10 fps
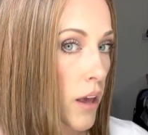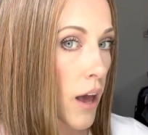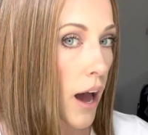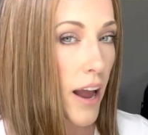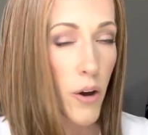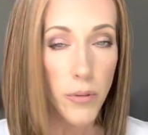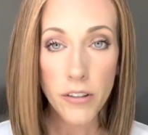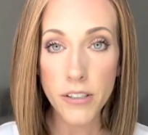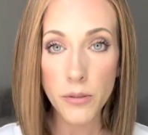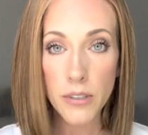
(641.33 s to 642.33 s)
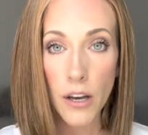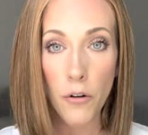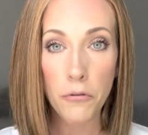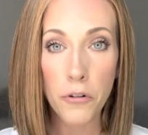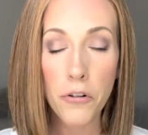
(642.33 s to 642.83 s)
I hope that this was
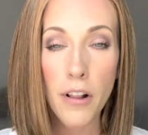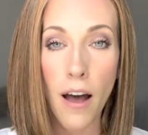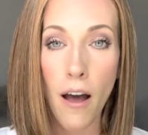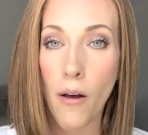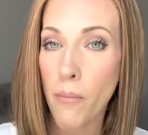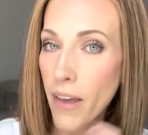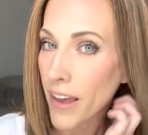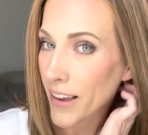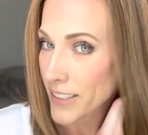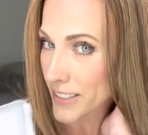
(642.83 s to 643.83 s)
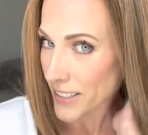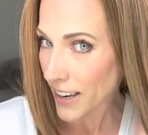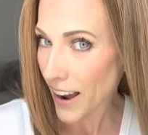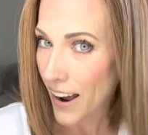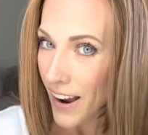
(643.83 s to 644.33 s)
helpful, and
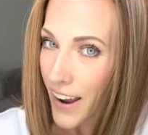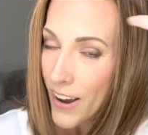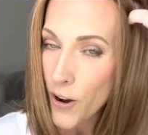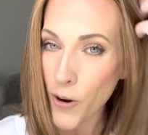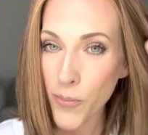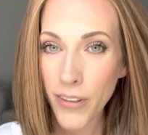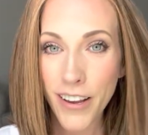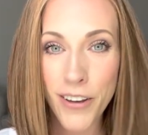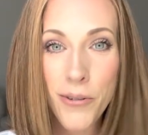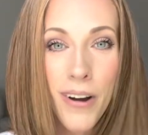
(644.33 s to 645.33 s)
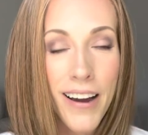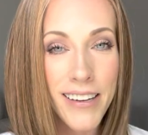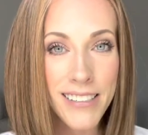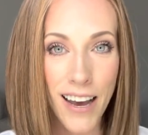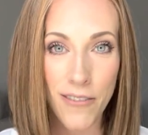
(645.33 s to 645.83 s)
I hope that you
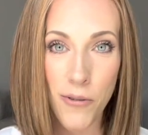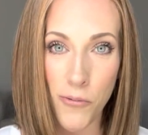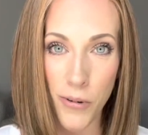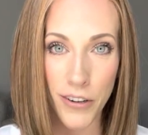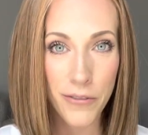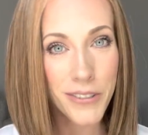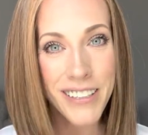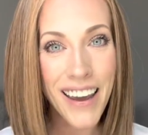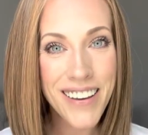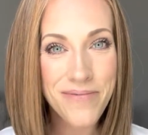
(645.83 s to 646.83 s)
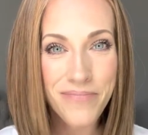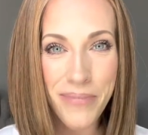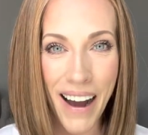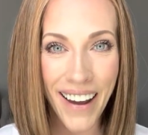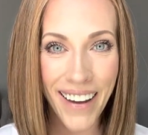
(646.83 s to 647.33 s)
guys have a wonderful day.
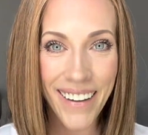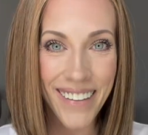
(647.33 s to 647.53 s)
Bye.